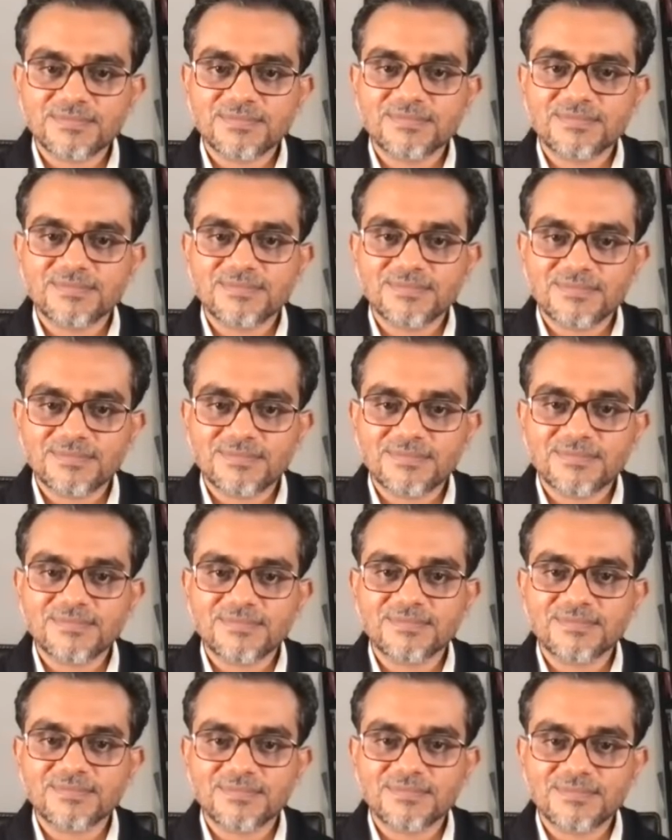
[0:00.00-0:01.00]

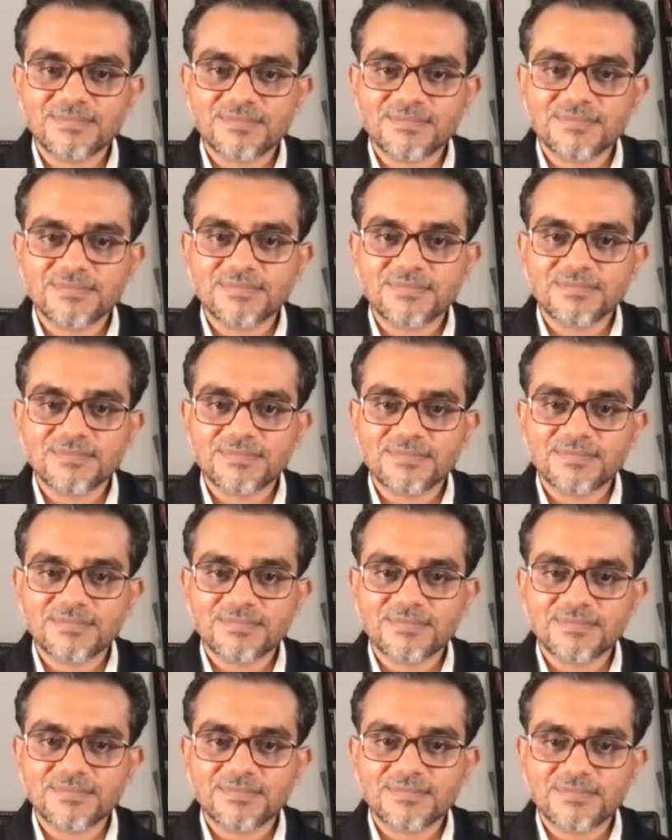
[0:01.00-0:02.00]

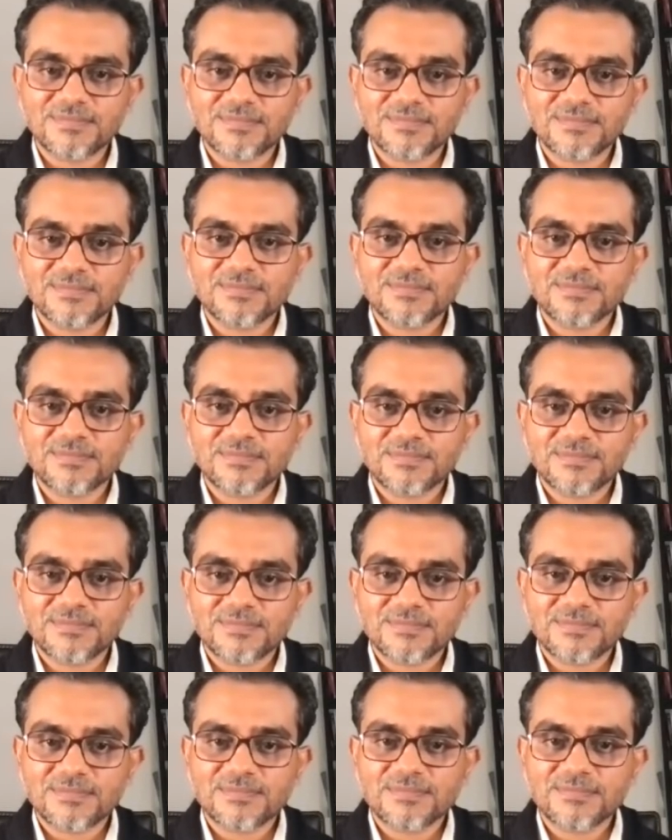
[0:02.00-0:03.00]

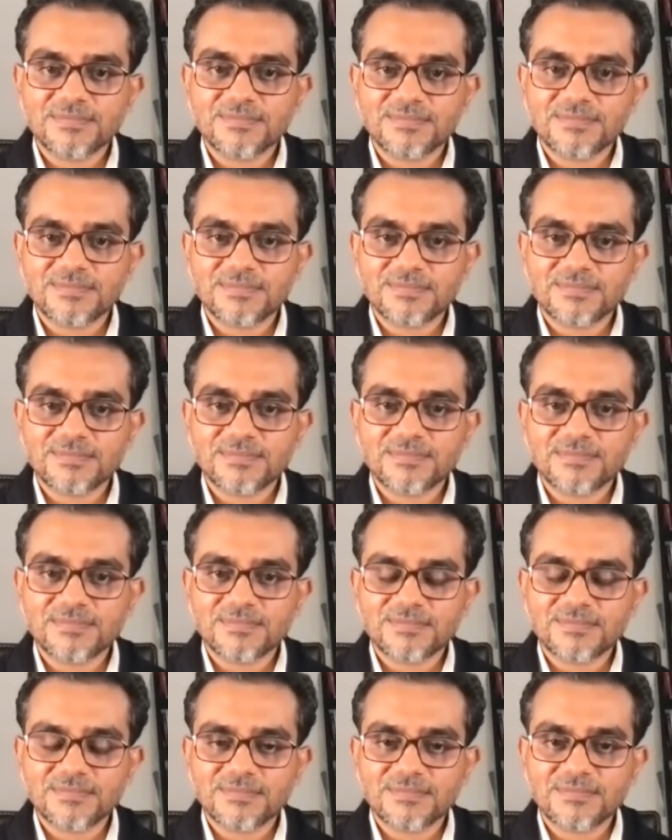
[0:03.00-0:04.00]

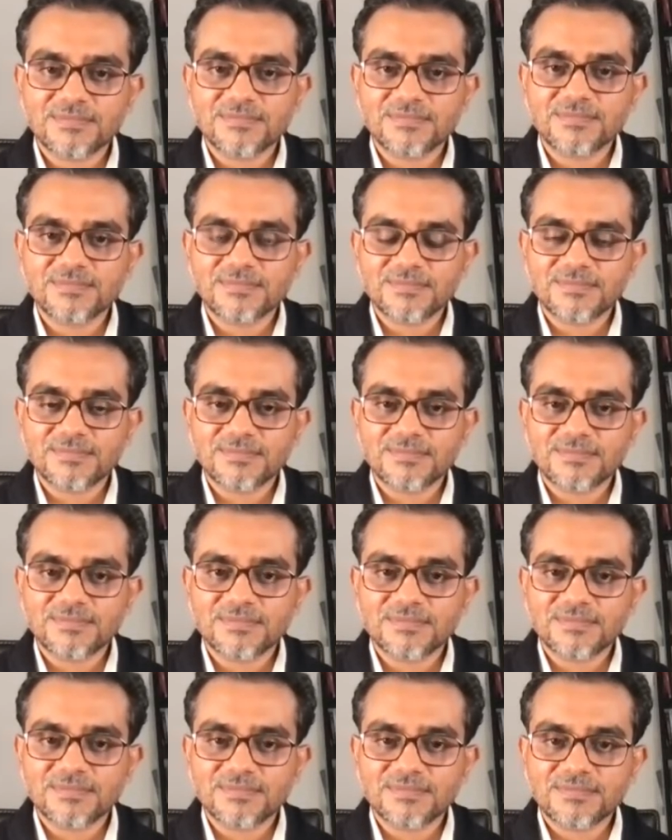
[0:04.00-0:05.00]

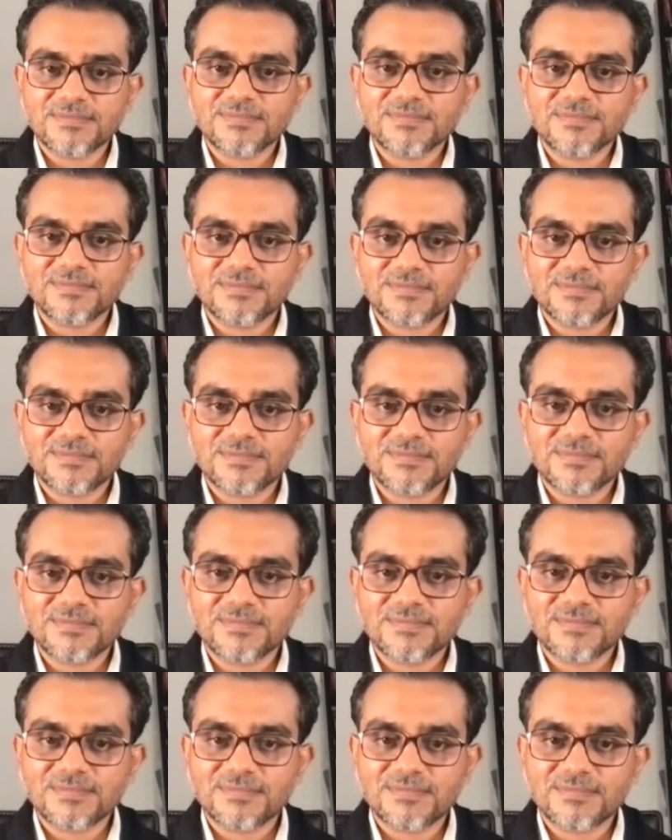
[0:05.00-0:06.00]

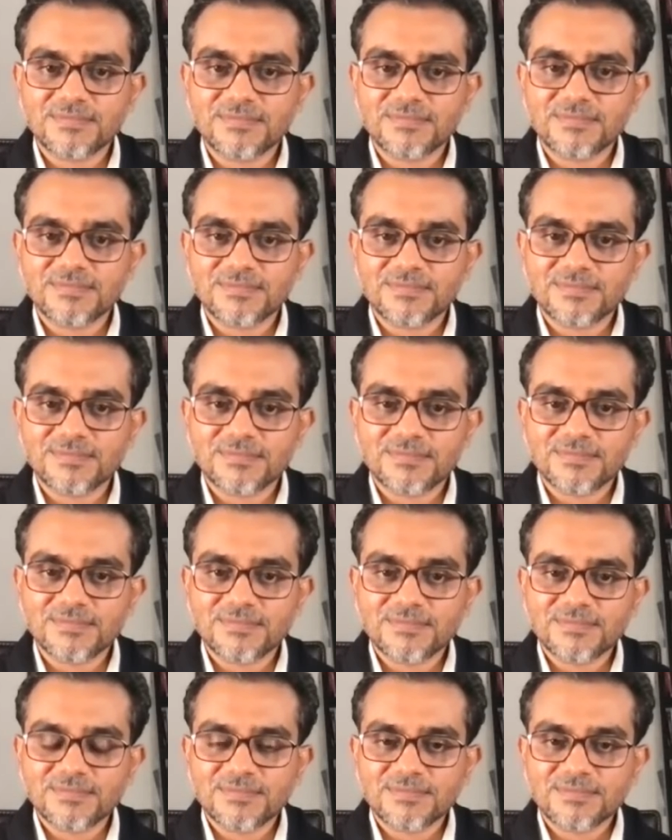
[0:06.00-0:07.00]

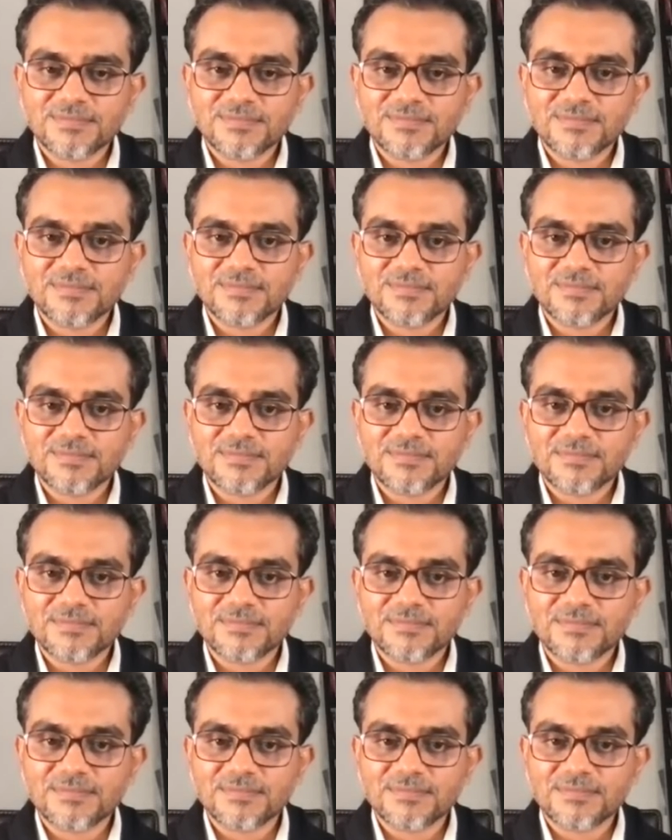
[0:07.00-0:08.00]
The person shown says nothing.